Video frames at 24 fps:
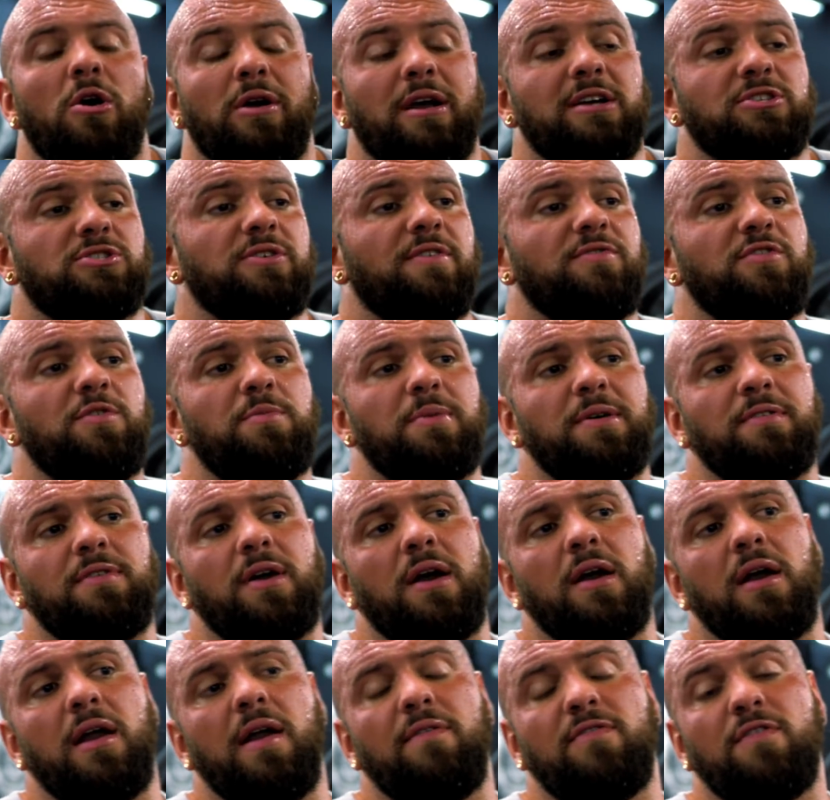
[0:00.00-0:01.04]
Okay, so if
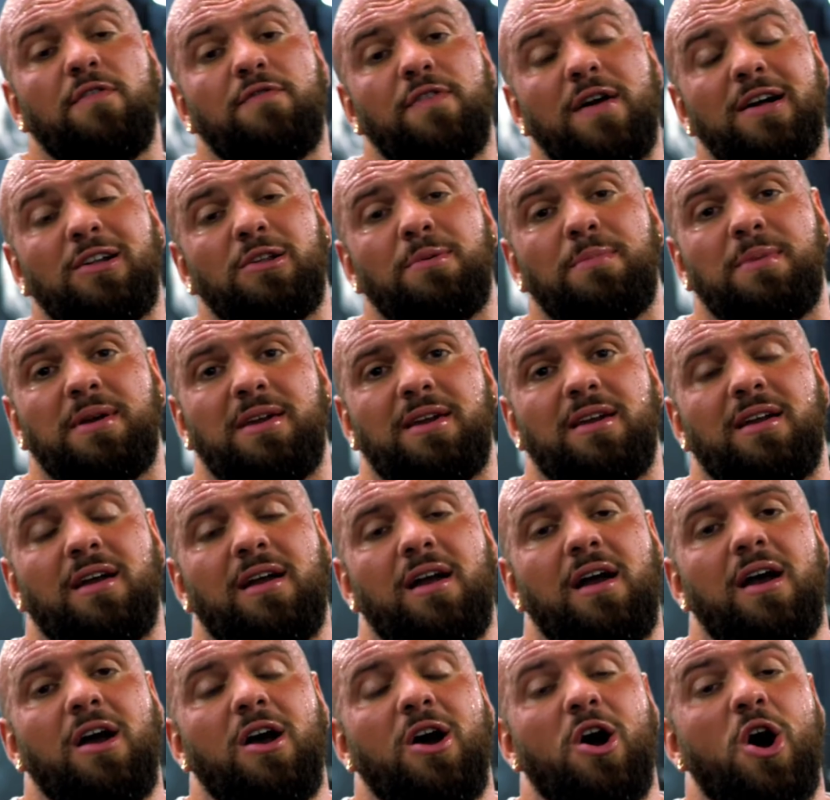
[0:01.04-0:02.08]
you follow me
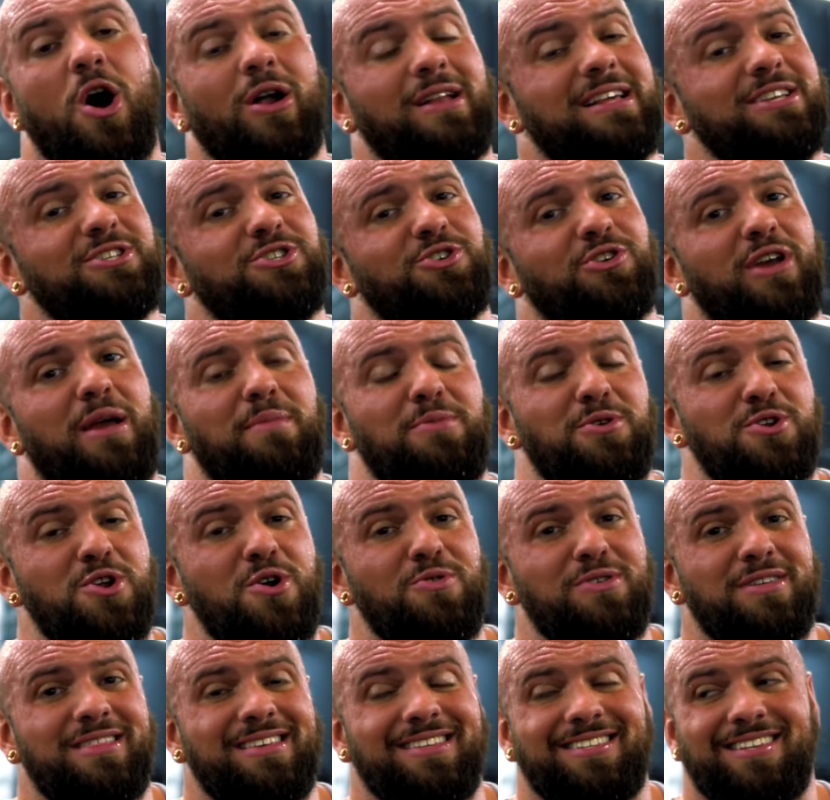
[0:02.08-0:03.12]
on Instagram, you
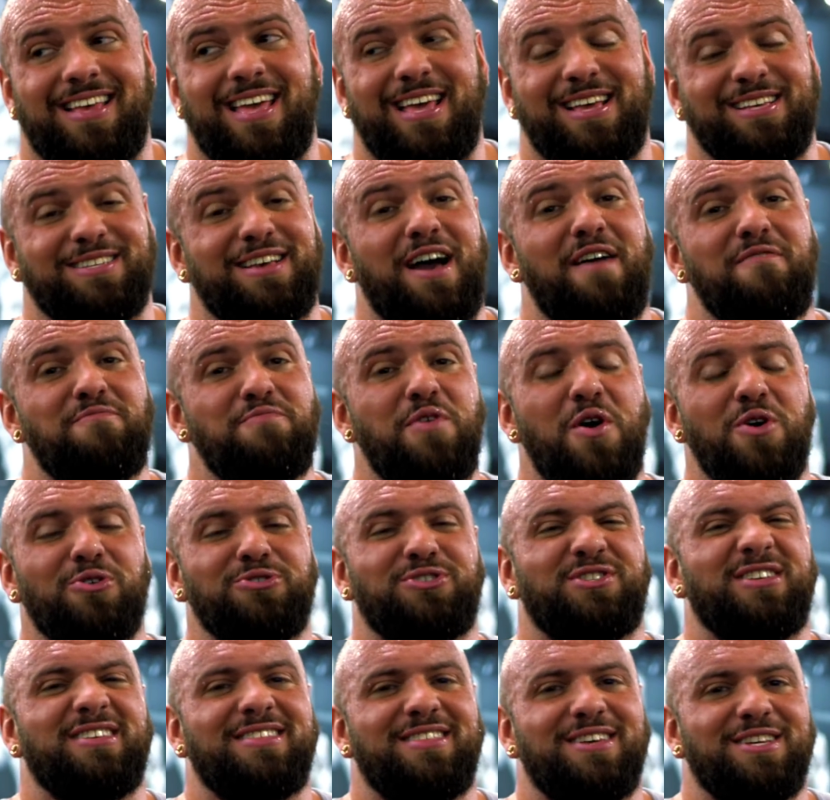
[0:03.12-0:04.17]
know that I've
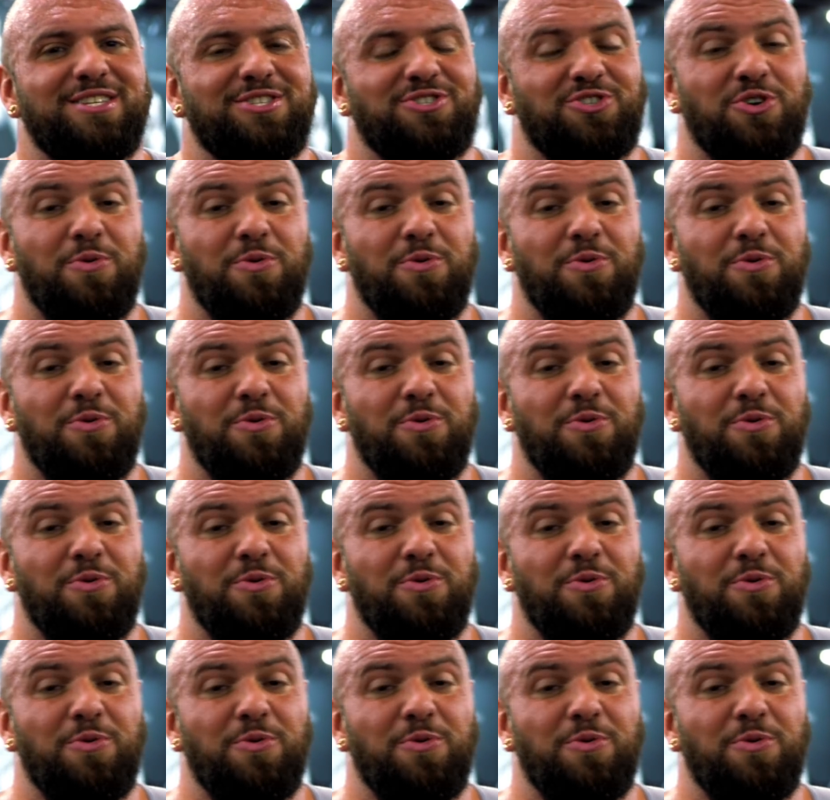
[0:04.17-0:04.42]
posted this